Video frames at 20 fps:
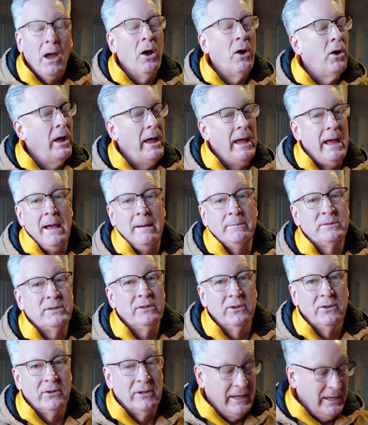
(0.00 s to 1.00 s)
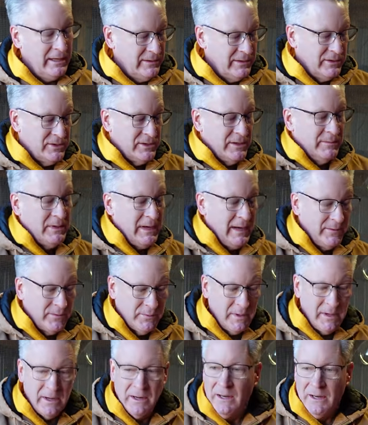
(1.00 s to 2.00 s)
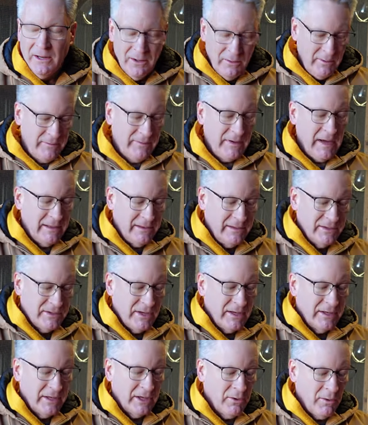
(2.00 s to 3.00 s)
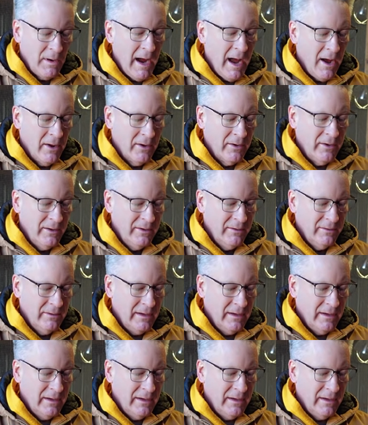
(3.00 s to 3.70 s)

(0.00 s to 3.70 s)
Oh, absolutely. There's sometimes where we've got this on the ground.